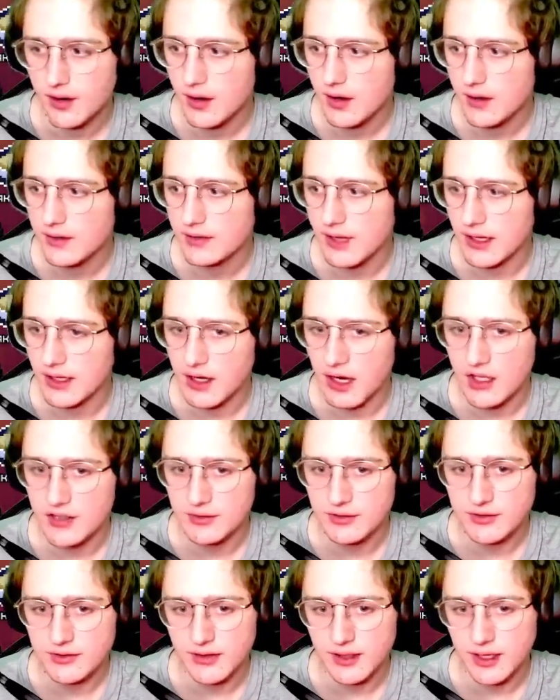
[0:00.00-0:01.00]

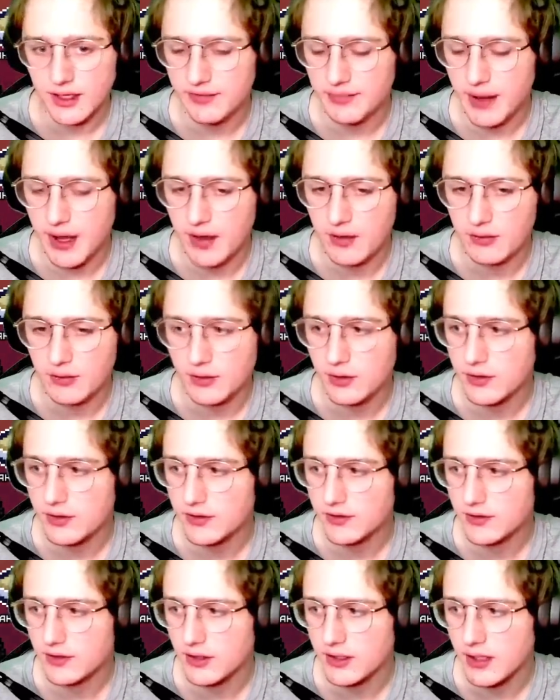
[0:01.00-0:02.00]
Dicosmos, if Power World is
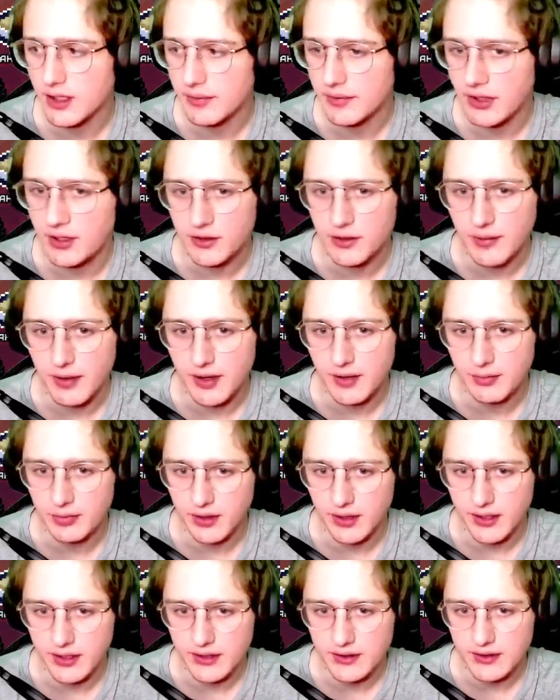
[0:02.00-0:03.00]
good, let me know. You might
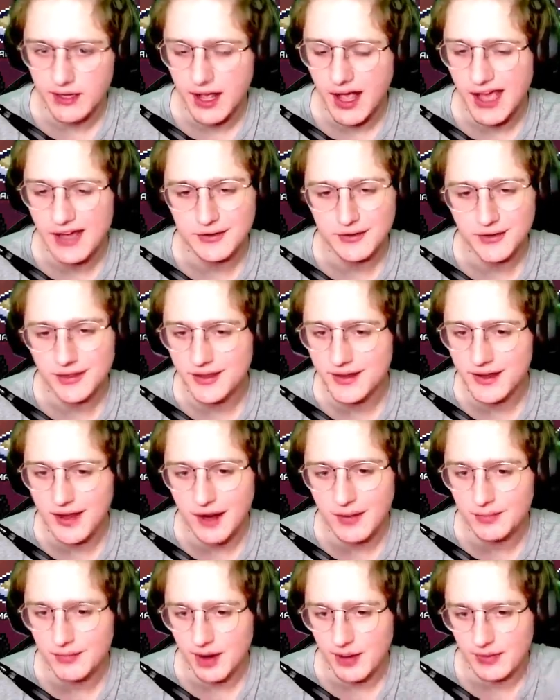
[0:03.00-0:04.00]
play. I don't think
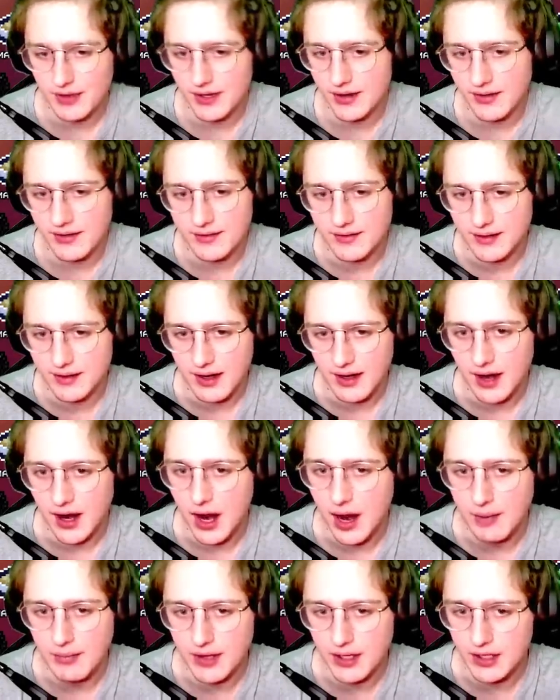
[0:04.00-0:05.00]
I'm... I mean,
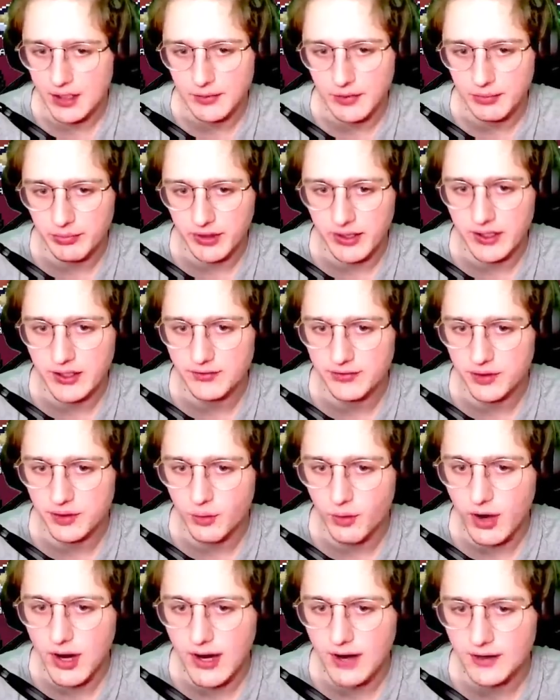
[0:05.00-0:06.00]
I'm not going to be playing it for a
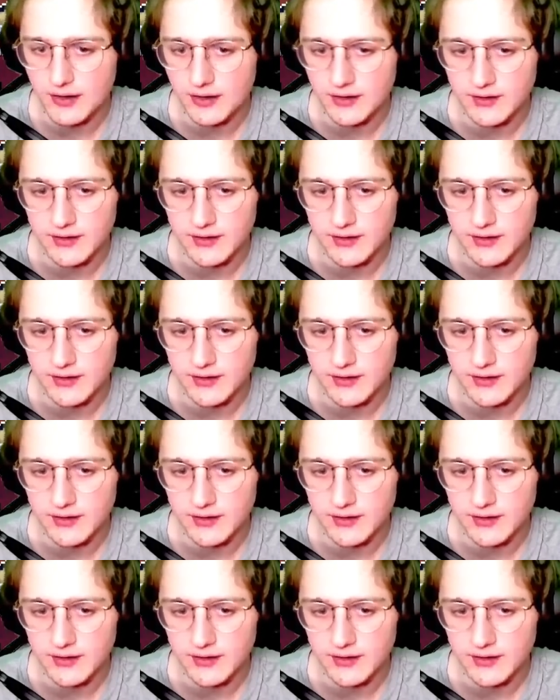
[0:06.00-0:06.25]
while.